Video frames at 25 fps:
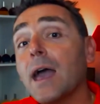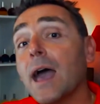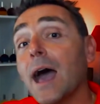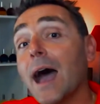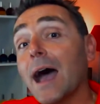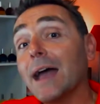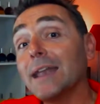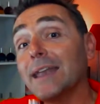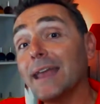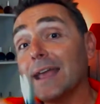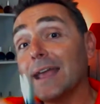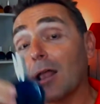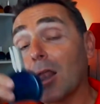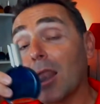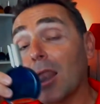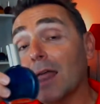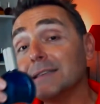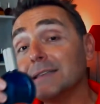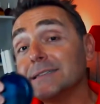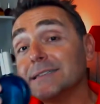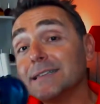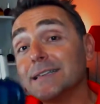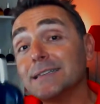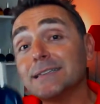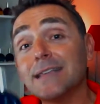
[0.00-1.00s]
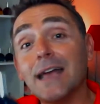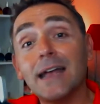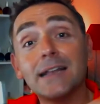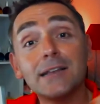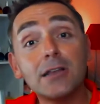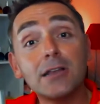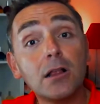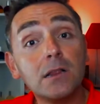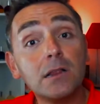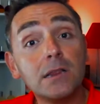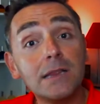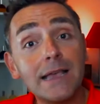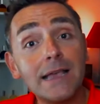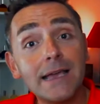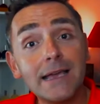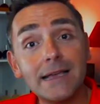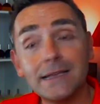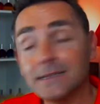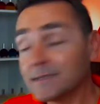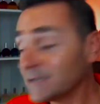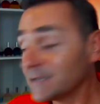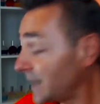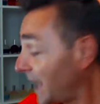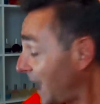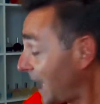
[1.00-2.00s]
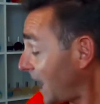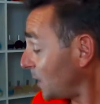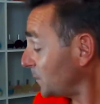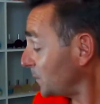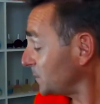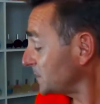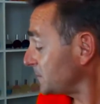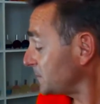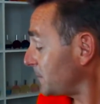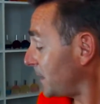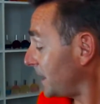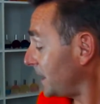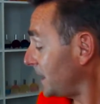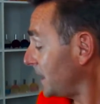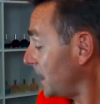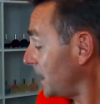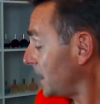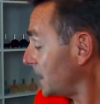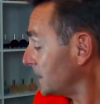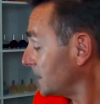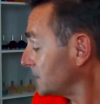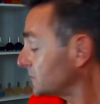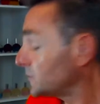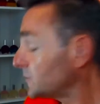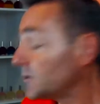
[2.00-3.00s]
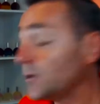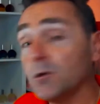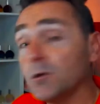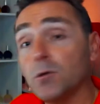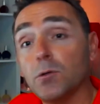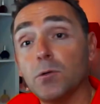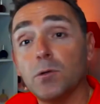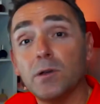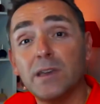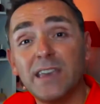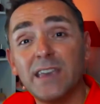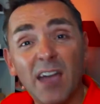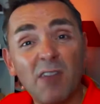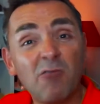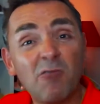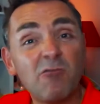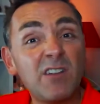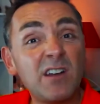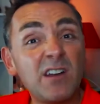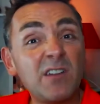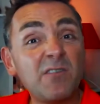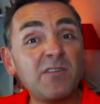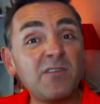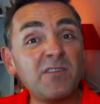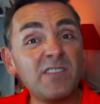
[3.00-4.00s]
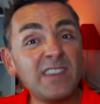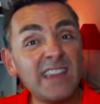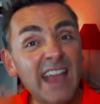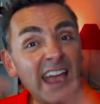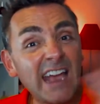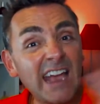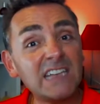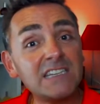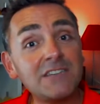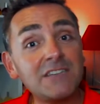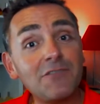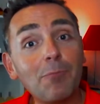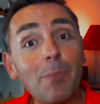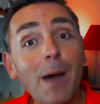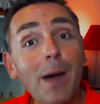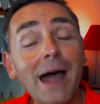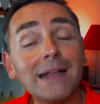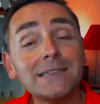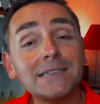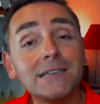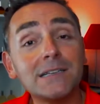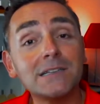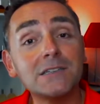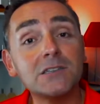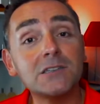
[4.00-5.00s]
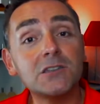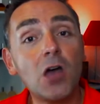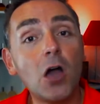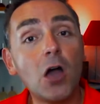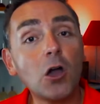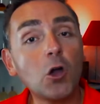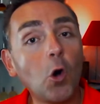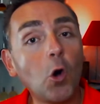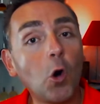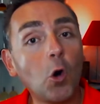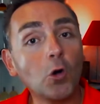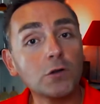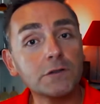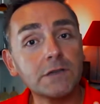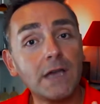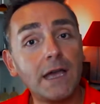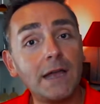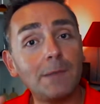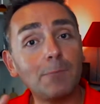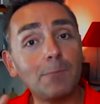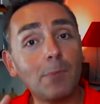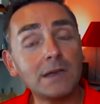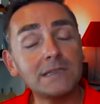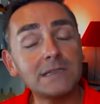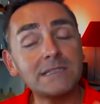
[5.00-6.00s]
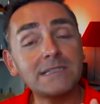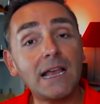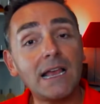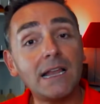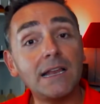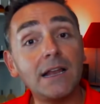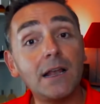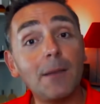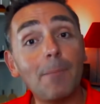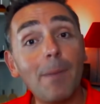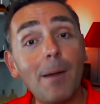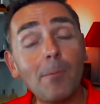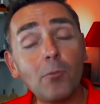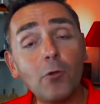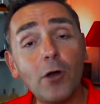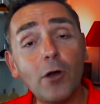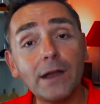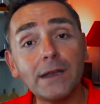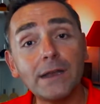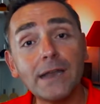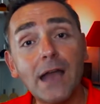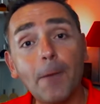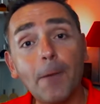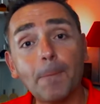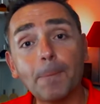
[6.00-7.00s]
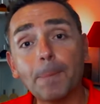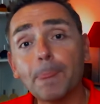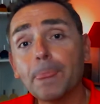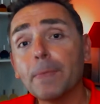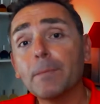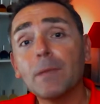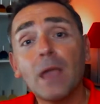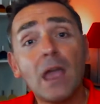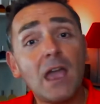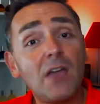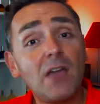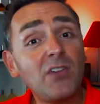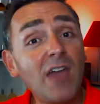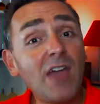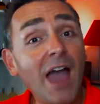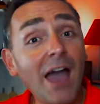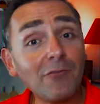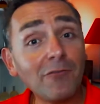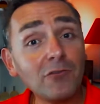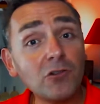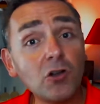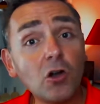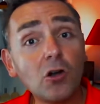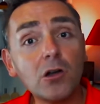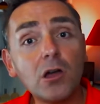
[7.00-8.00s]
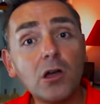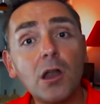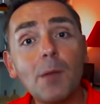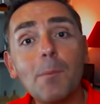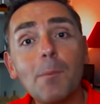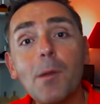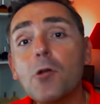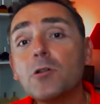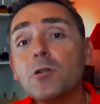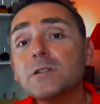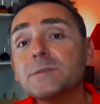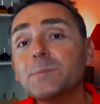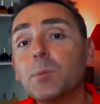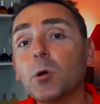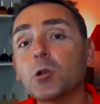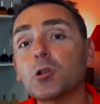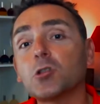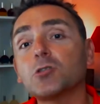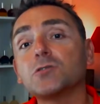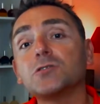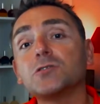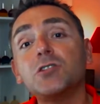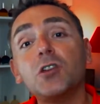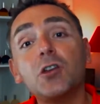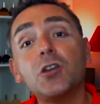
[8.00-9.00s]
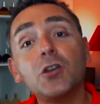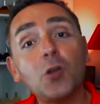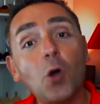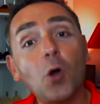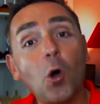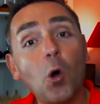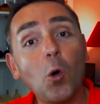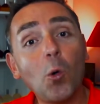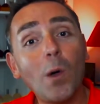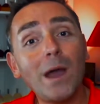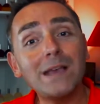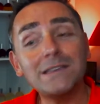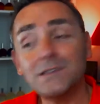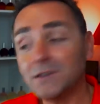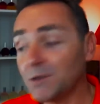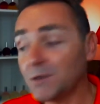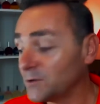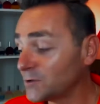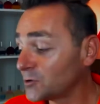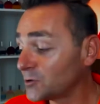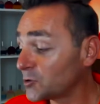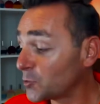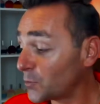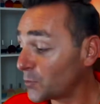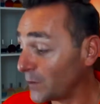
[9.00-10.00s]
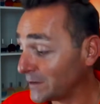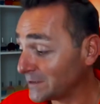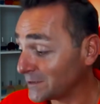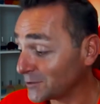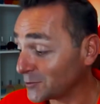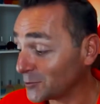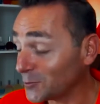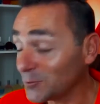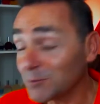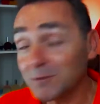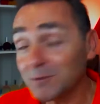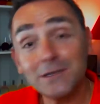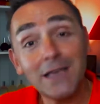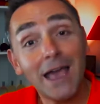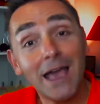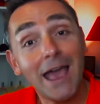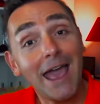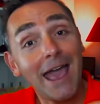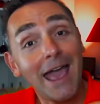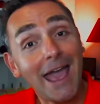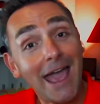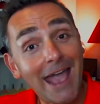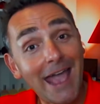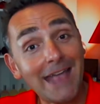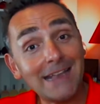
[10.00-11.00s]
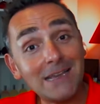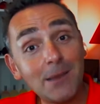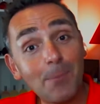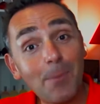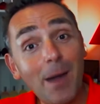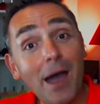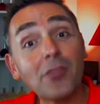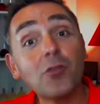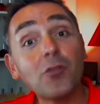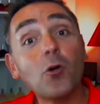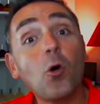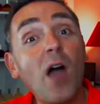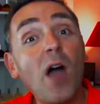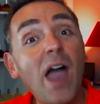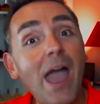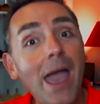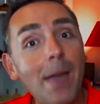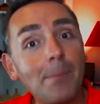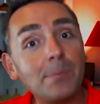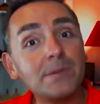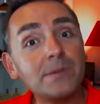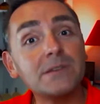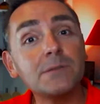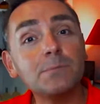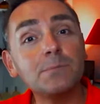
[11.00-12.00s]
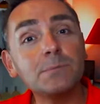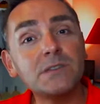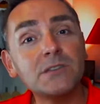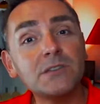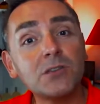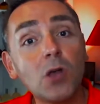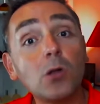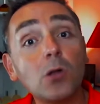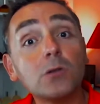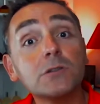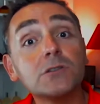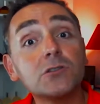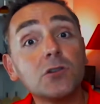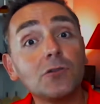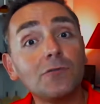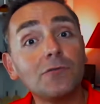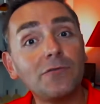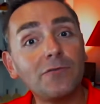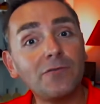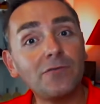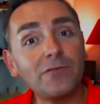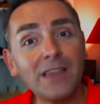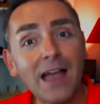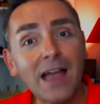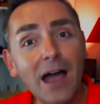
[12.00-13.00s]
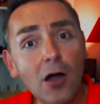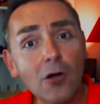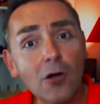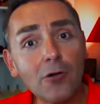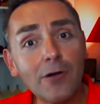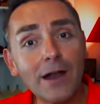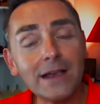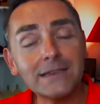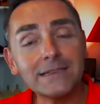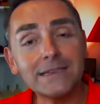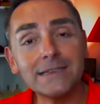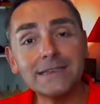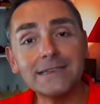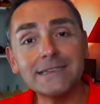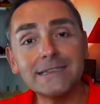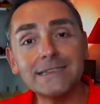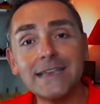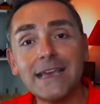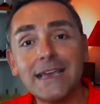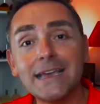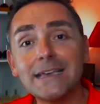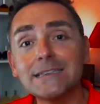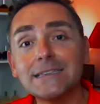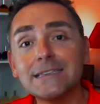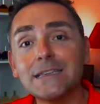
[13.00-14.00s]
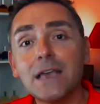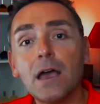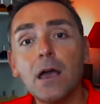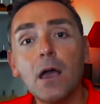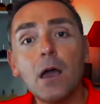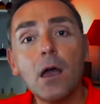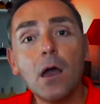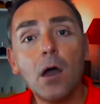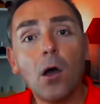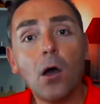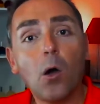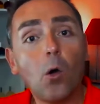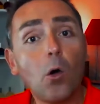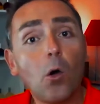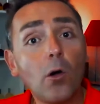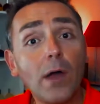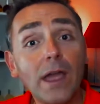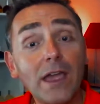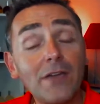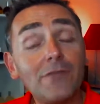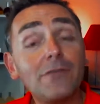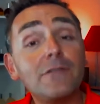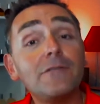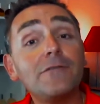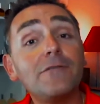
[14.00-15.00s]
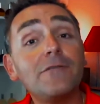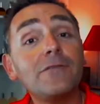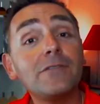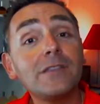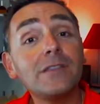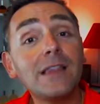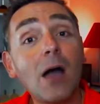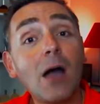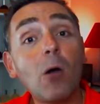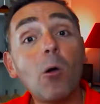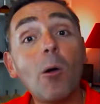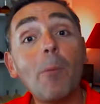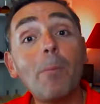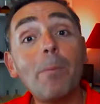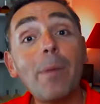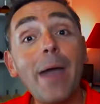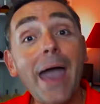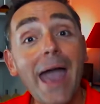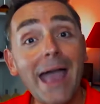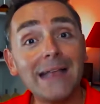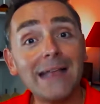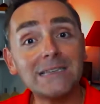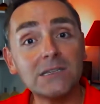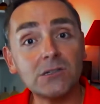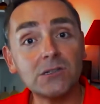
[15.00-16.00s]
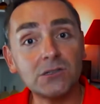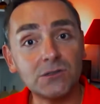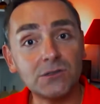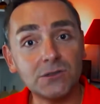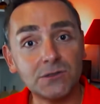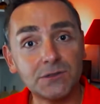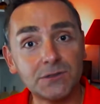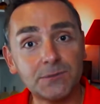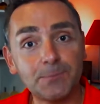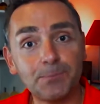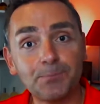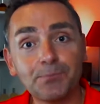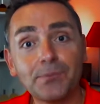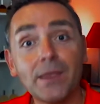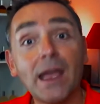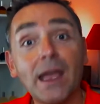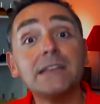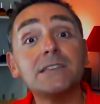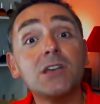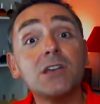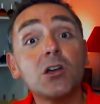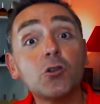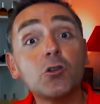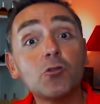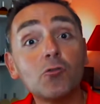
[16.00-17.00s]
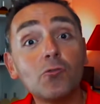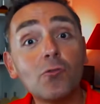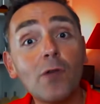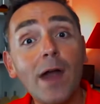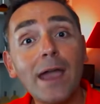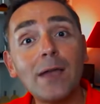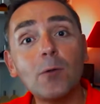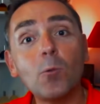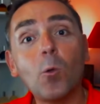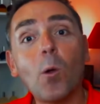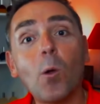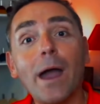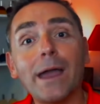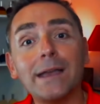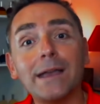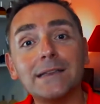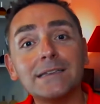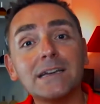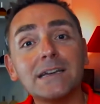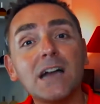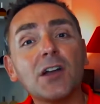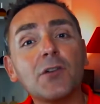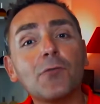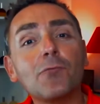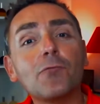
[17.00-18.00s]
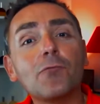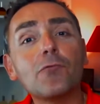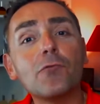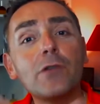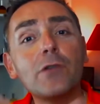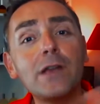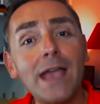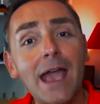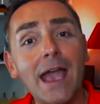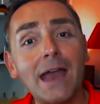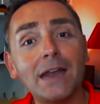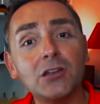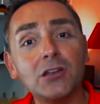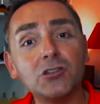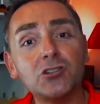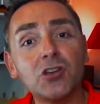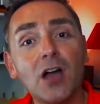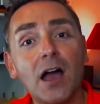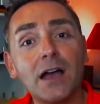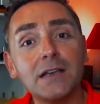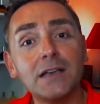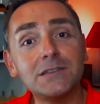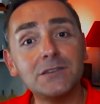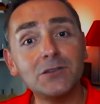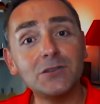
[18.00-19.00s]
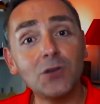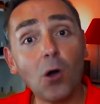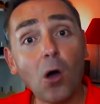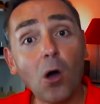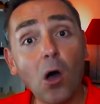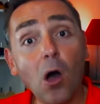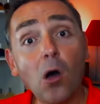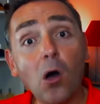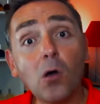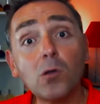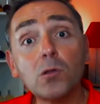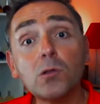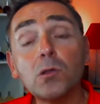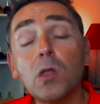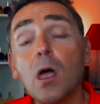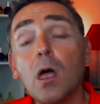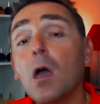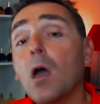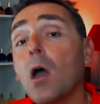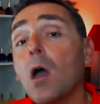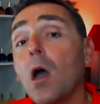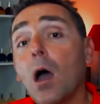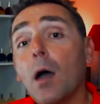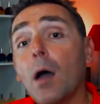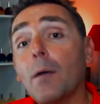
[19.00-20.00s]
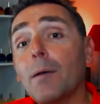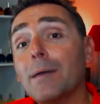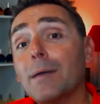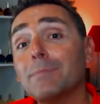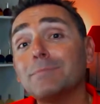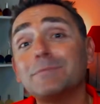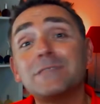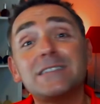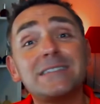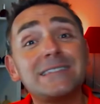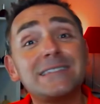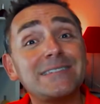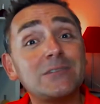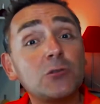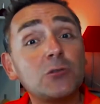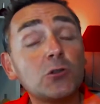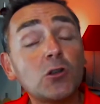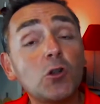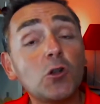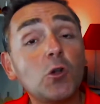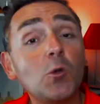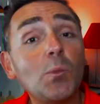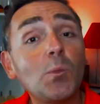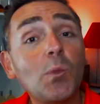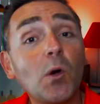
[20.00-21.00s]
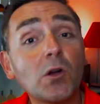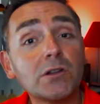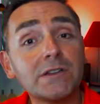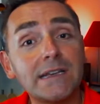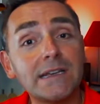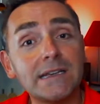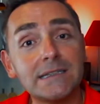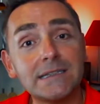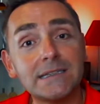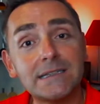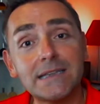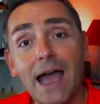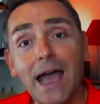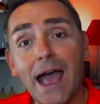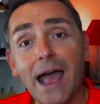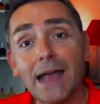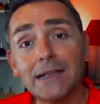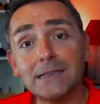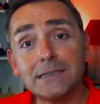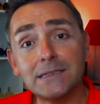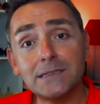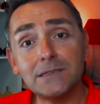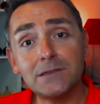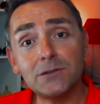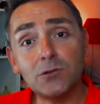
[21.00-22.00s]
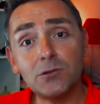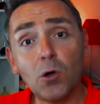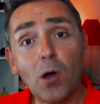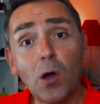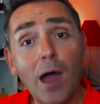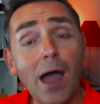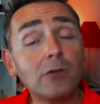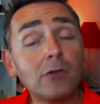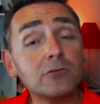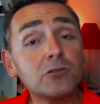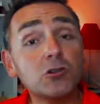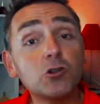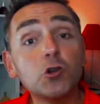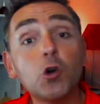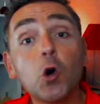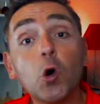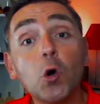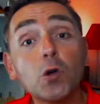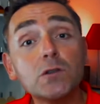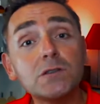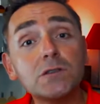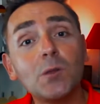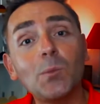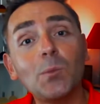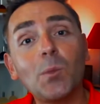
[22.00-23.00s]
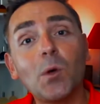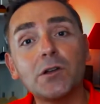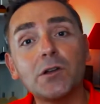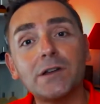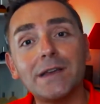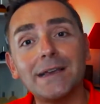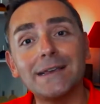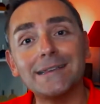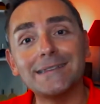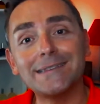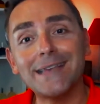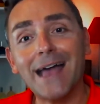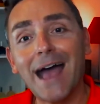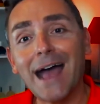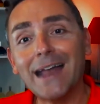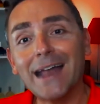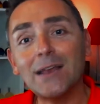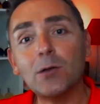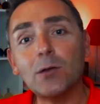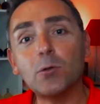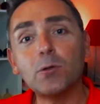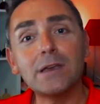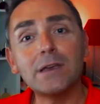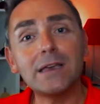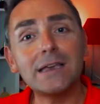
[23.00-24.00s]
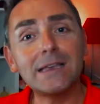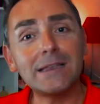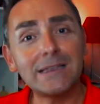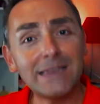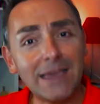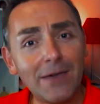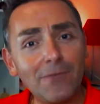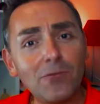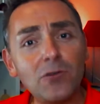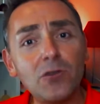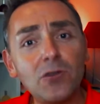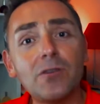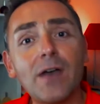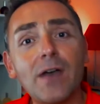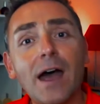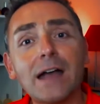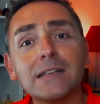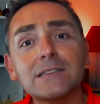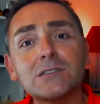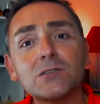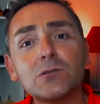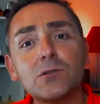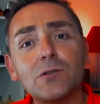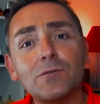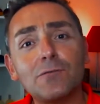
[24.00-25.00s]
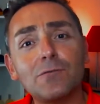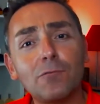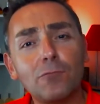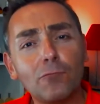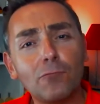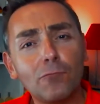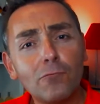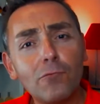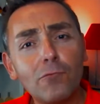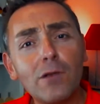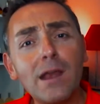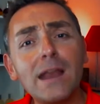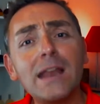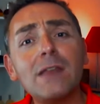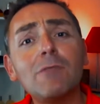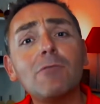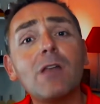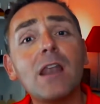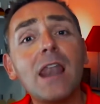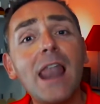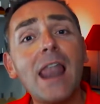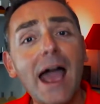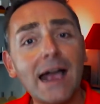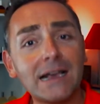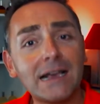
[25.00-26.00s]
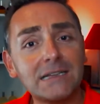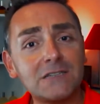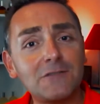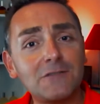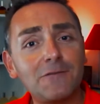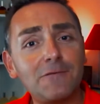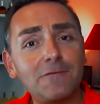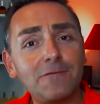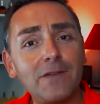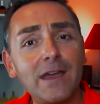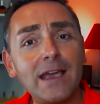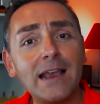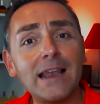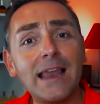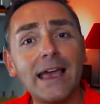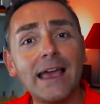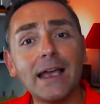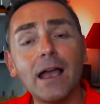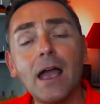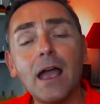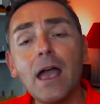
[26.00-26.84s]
and it cleanses and clears, and it helps me to get rid of negative patterns that are caught in my cellular memory. Now, if you haven't got color mirrors bottles, you can always use crystals in your bath, or Epsom salts, or flower essences, or even flower petals. It's a great way to kind of re-energize your whole subtle bodies and your outer causal bodies, and it will give you that sort of really relaxed feeling